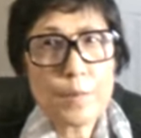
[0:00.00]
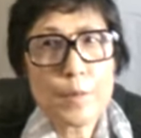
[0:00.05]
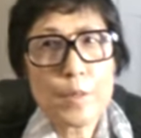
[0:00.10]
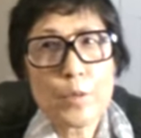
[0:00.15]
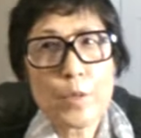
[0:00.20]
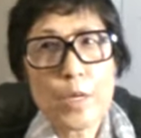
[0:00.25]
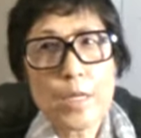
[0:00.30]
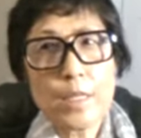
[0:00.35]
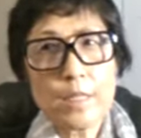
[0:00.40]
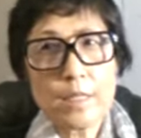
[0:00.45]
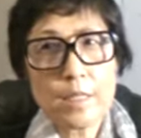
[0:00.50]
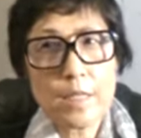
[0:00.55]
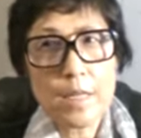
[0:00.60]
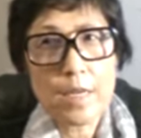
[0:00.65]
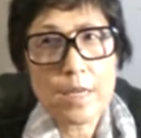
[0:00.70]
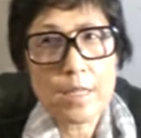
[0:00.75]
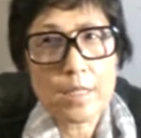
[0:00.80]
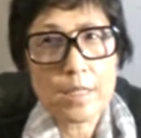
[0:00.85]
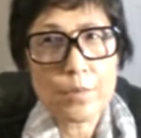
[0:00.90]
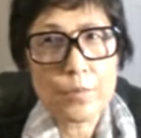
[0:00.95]

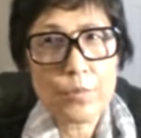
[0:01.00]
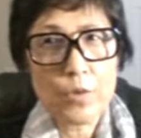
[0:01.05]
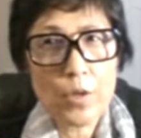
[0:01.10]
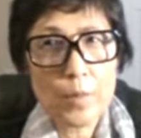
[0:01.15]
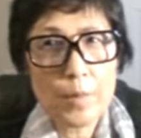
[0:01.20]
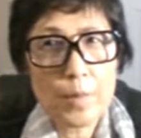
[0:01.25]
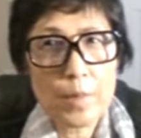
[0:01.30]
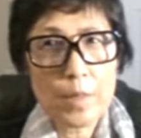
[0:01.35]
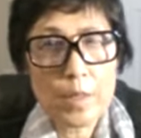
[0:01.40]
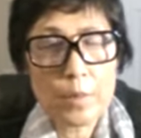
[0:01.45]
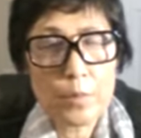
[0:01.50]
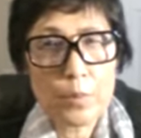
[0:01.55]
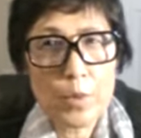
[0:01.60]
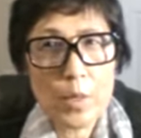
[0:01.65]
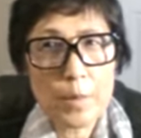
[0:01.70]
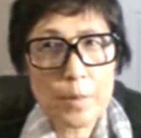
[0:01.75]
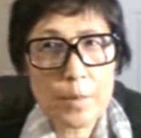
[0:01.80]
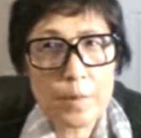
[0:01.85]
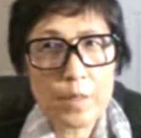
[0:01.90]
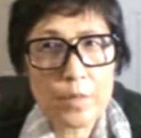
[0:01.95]
recognized
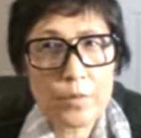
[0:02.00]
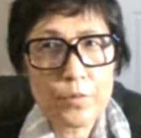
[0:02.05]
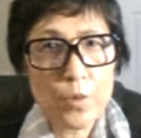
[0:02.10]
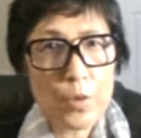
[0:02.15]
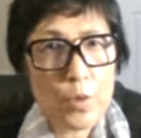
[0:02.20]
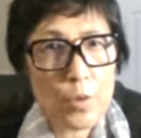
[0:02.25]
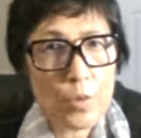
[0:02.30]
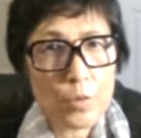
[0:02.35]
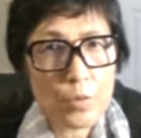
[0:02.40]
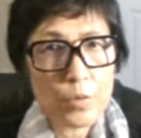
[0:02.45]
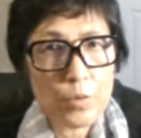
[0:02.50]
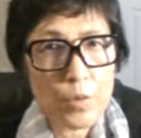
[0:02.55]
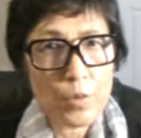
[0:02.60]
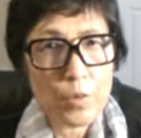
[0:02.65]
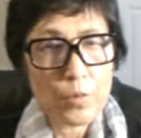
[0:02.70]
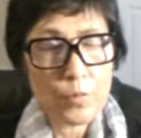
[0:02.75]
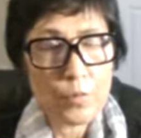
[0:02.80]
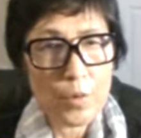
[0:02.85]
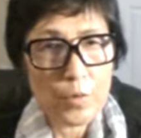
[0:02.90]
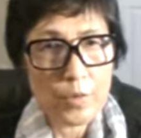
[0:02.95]
probably for
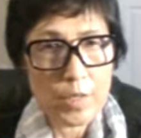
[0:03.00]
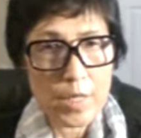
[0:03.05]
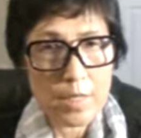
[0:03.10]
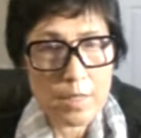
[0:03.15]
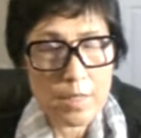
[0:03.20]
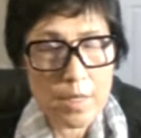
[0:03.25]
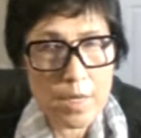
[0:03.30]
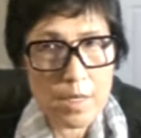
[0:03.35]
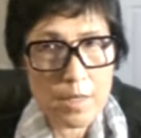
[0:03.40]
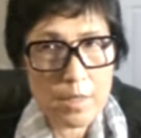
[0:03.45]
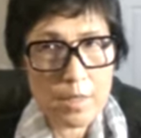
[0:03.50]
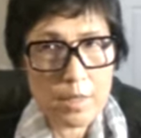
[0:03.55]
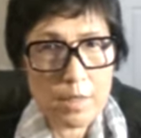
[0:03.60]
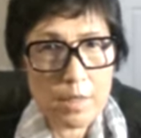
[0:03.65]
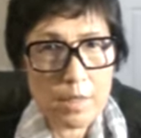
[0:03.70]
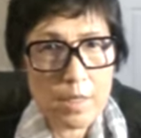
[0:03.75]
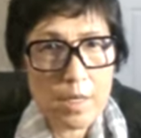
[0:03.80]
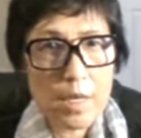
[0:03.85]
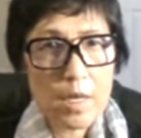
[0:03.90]
4 decades.